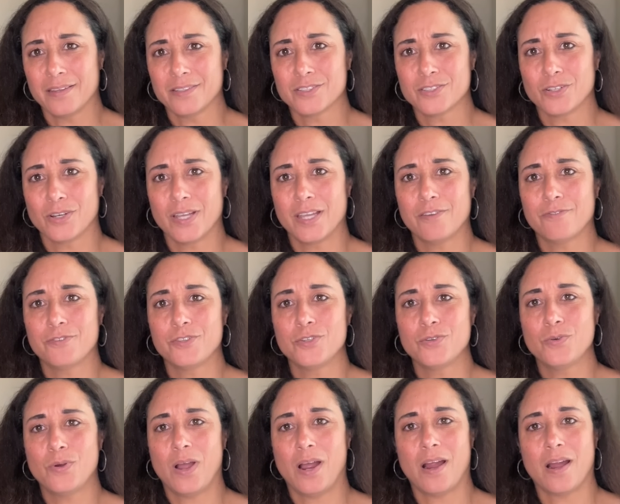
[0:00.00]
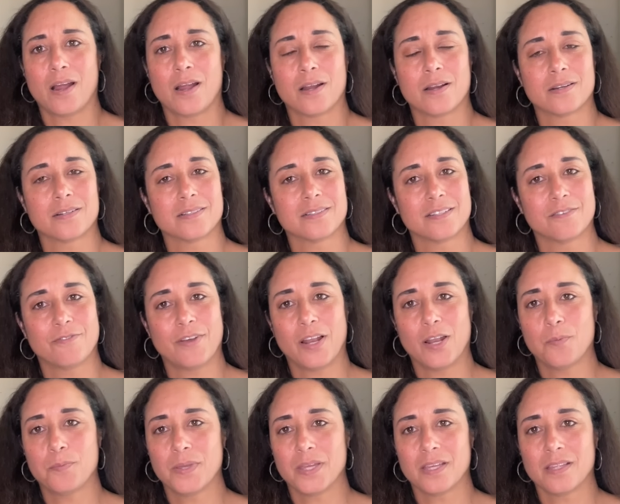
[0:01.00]
So if you are
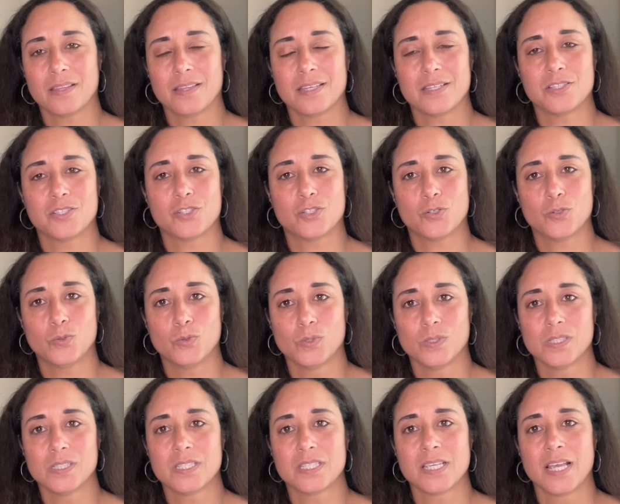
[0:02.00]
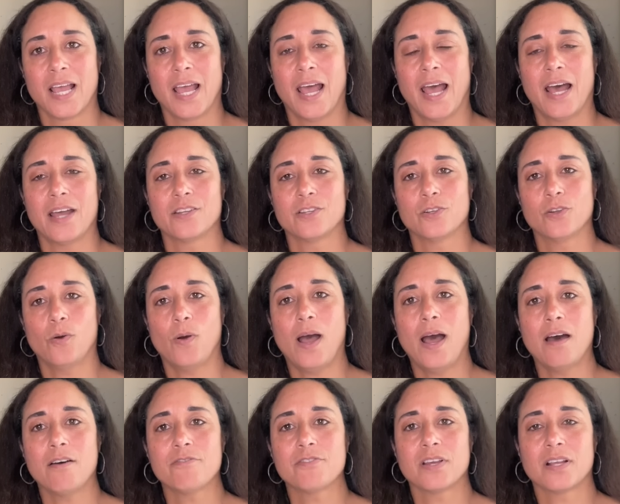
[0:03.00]
developing these tools and you don't
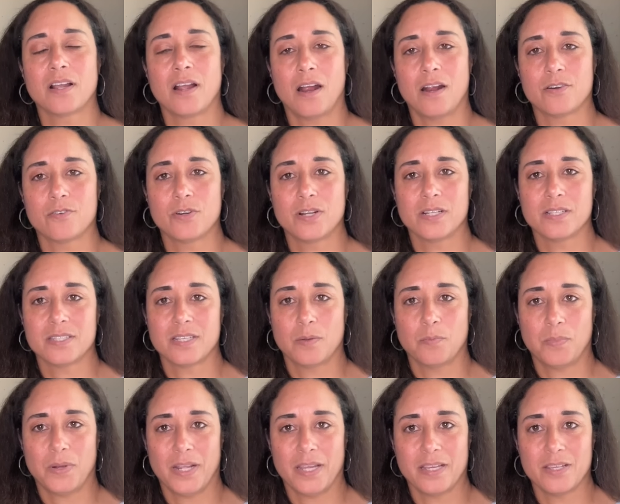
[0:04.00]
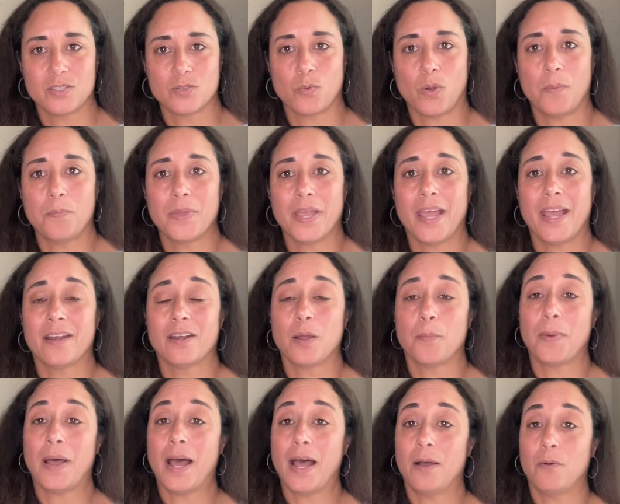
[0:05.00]
have the guardrails in place, what
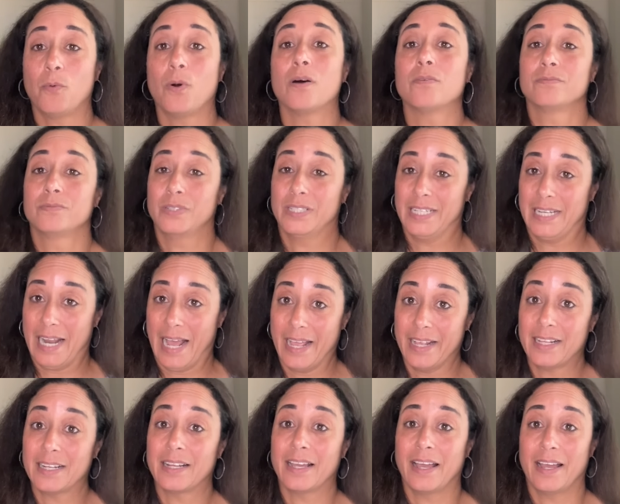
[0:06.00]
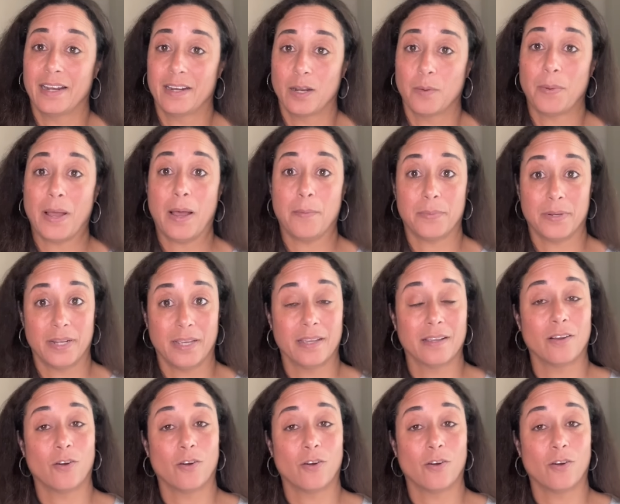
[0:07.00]
likely end up happening,